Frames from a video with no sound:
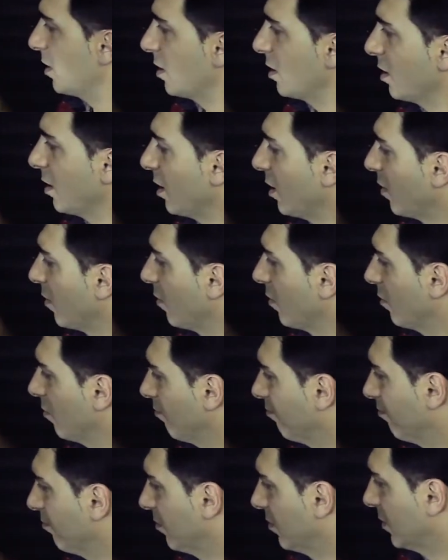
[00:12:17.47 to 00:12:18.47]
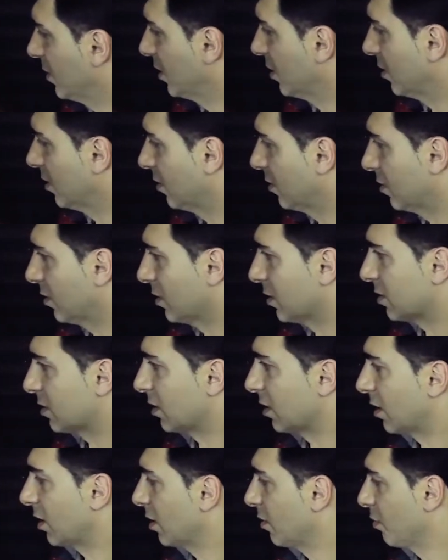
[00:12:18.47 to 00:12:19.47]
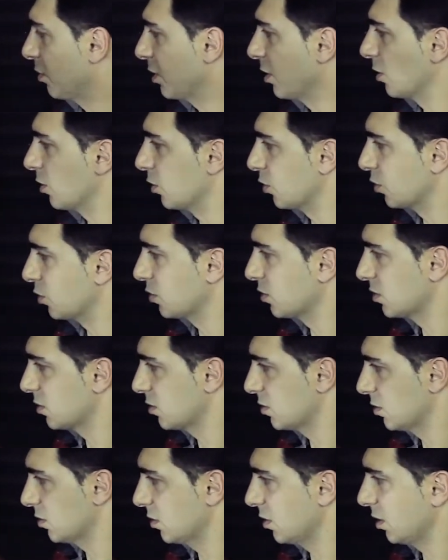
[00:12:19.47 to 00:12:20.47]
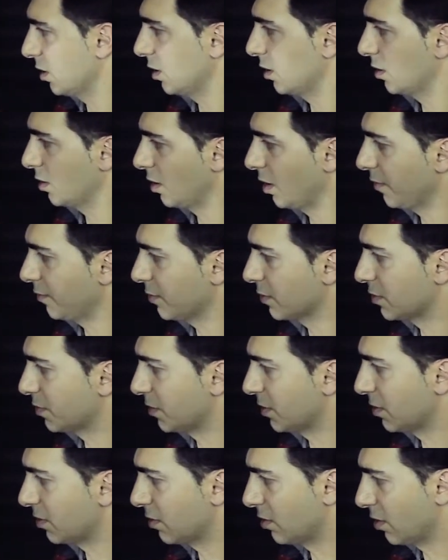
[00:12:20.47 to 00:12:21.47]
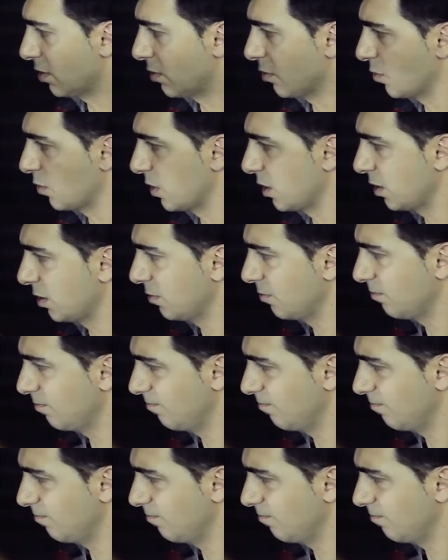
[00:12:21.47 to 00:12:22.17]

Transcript: it now, this thing can be loose. I have to spin it the other way.